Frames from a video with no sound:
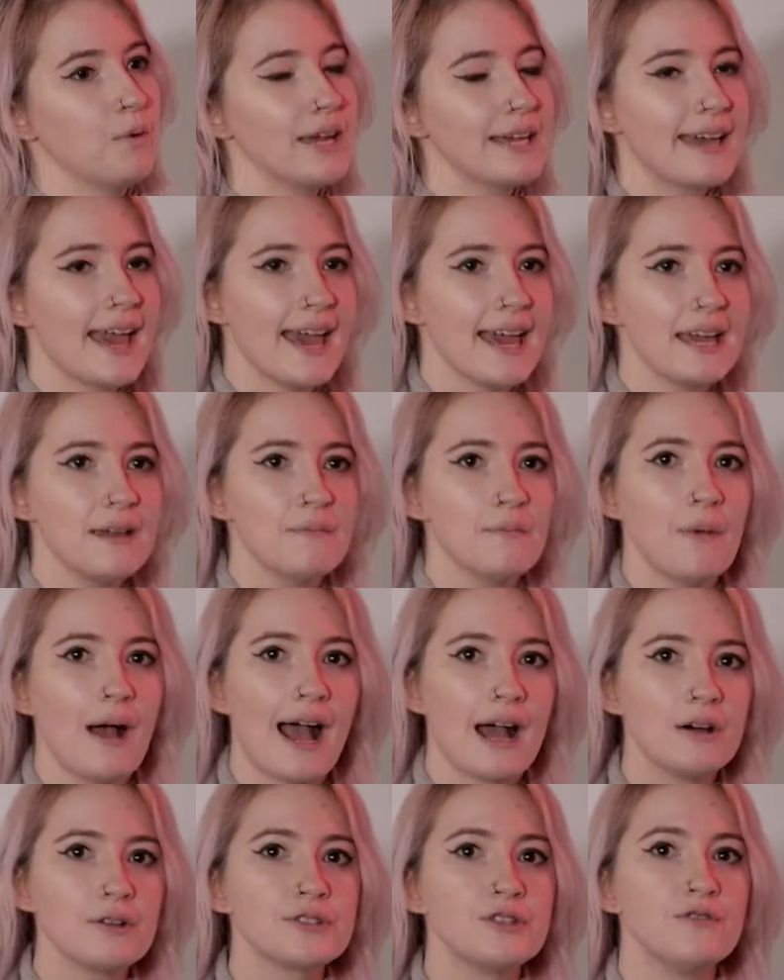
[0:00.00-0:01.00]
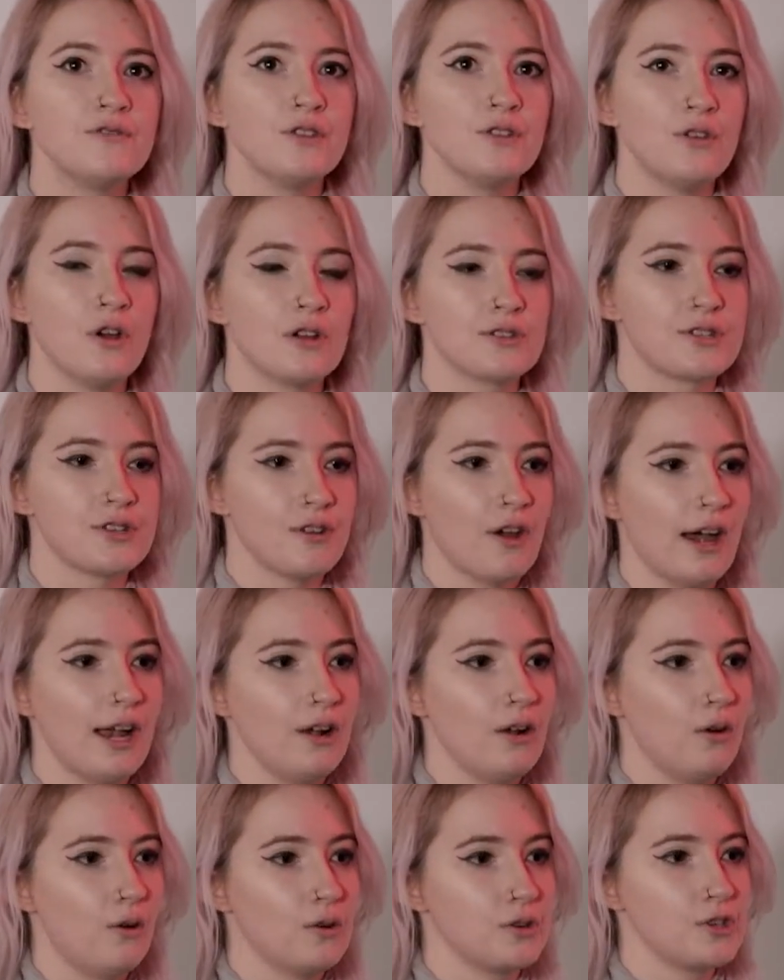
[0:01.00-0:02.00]
we came out of the Not
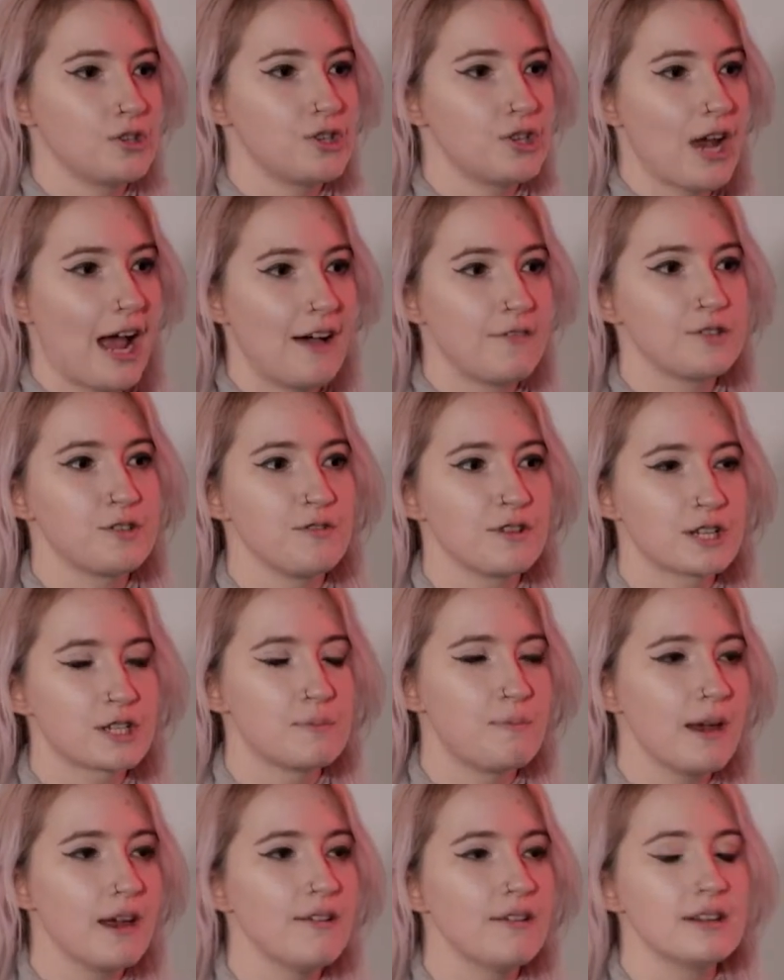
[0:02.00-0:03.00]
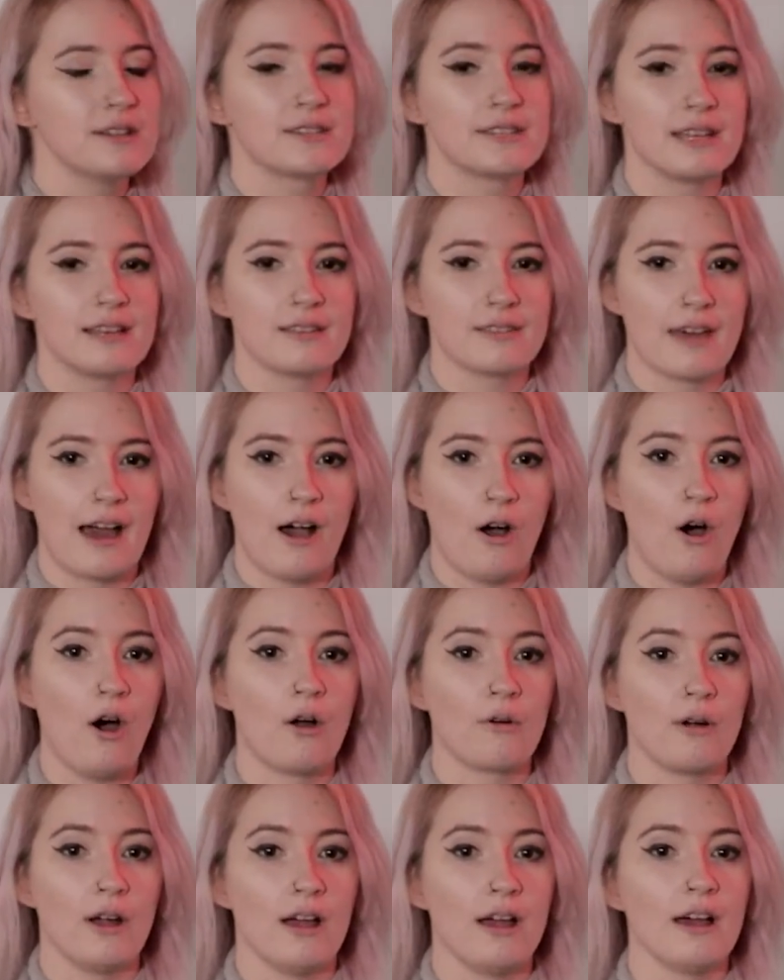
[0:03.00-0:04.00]
Tonight launch after experiencing that
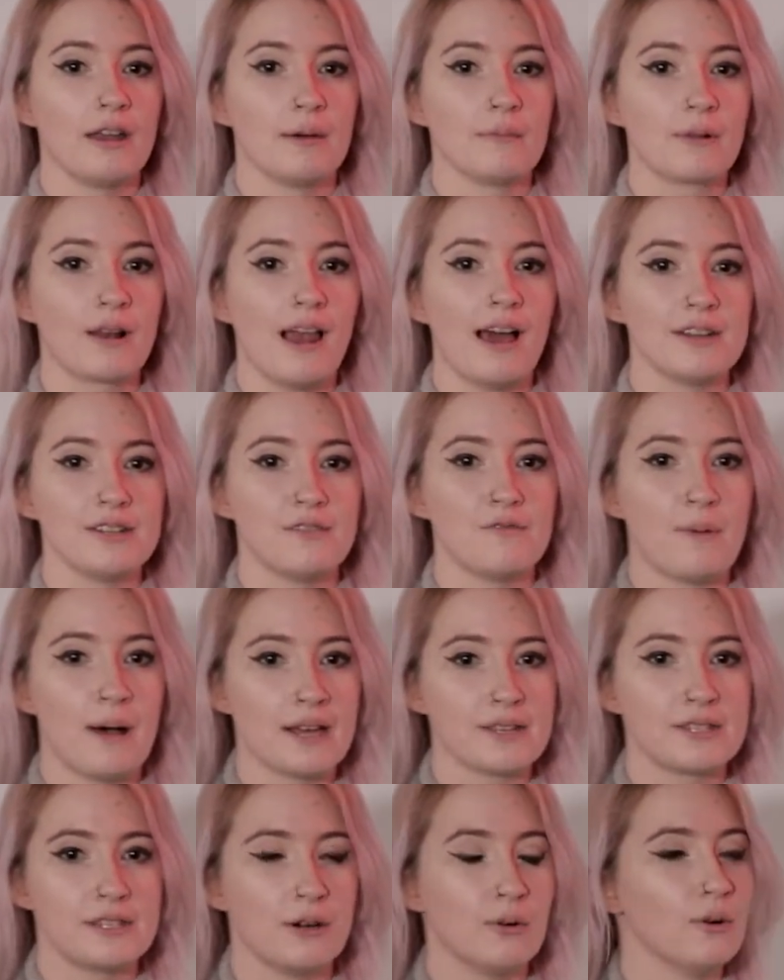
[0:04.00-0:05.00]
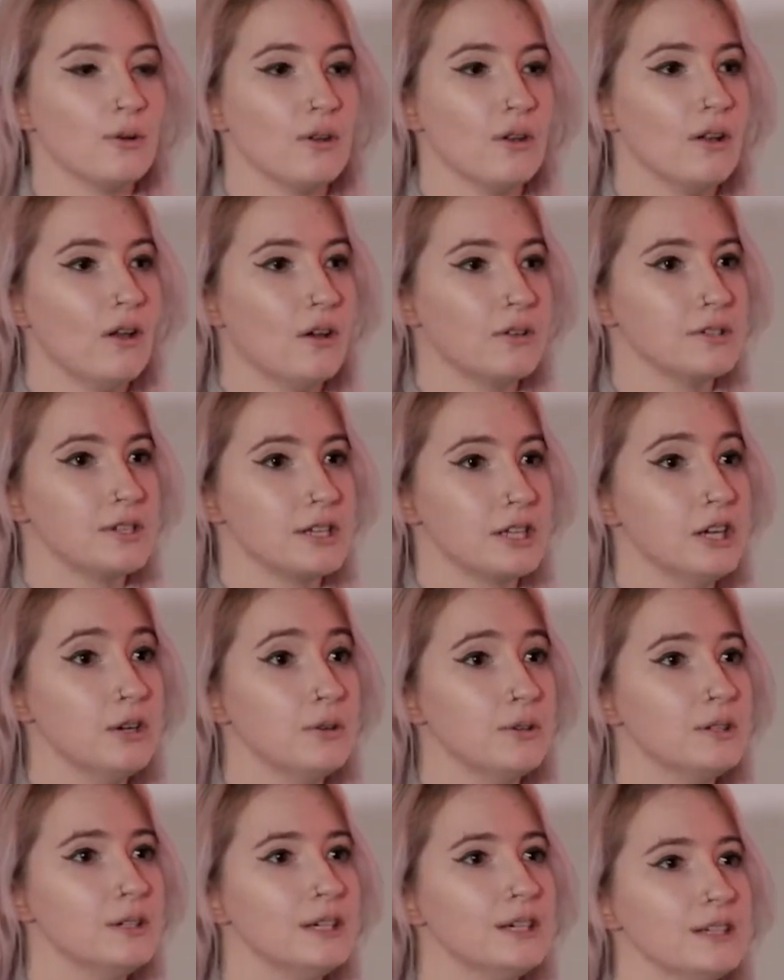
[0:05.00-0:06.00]
horror, and I'm glad I've passed it all on to
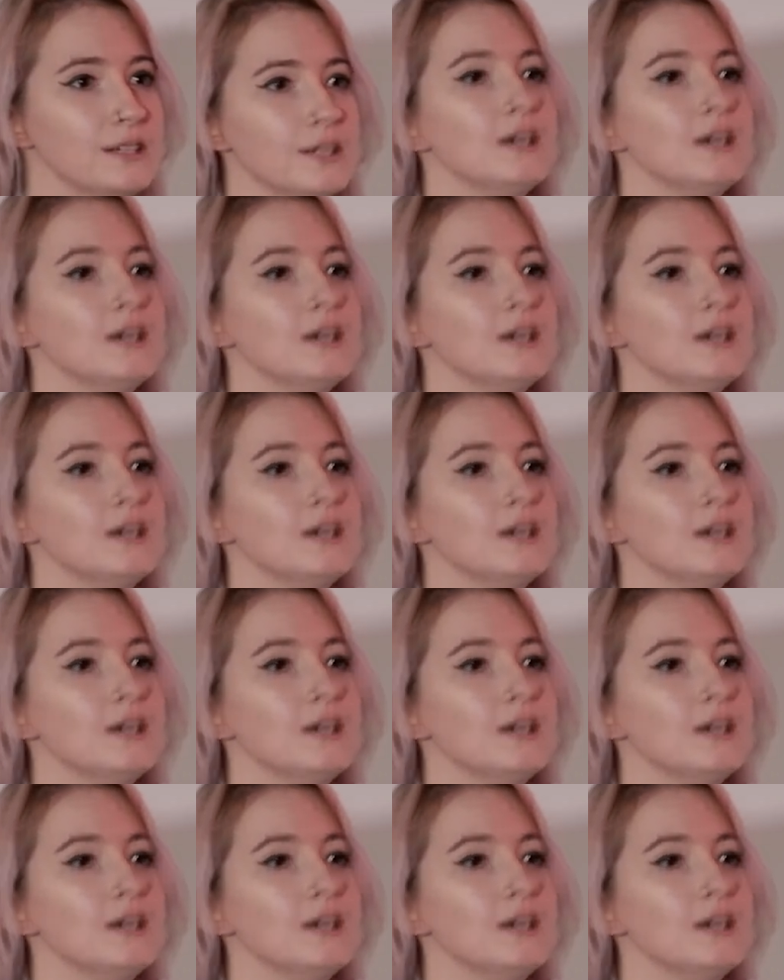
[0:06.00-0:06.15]
you.